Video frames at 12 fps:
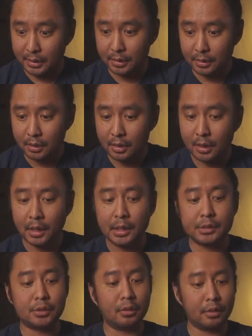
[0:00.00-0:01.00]
in.
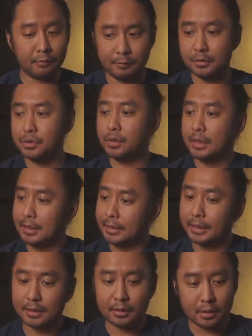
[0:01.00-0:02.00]
So in the future, I'll
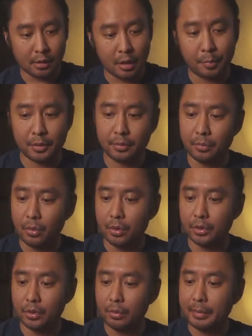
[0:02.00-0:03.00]
get a couple of
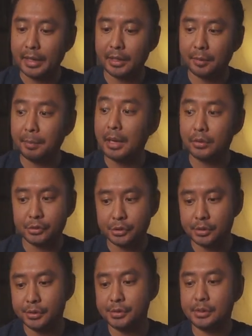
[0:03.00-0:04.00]
more Nomatic
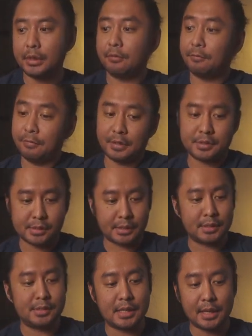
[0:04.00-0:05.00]
pouches that fits
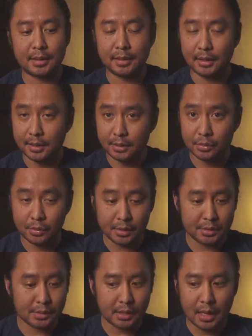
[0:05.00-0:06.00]
exactly into
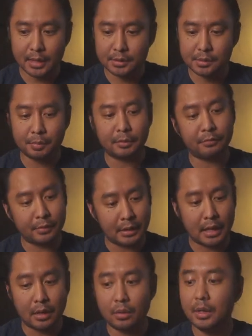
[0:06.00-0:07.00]
these slots. But for
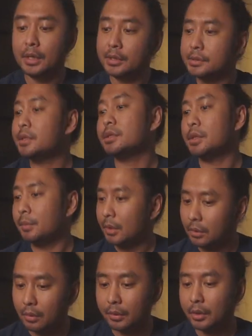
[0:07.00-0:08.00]
now, since I'm
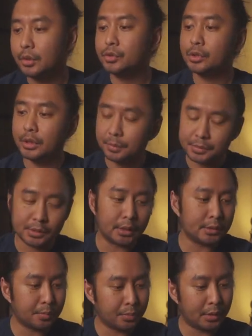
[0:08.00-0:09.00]
not going on trips,
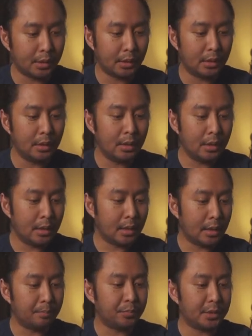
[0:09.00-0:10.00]
it's pretty
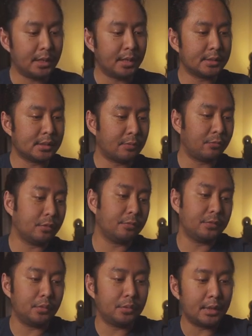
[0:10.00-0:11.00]
empty except for a
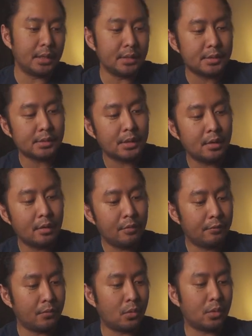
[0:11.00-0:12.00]
few things.
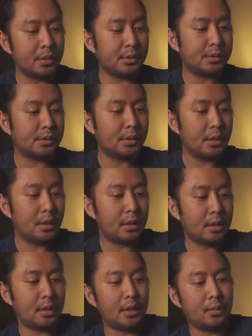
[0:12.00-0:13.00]
Of course,
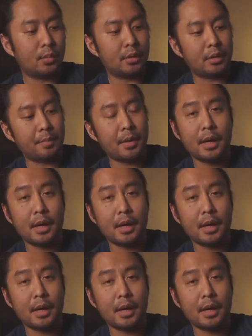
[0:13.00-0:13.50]
in one of the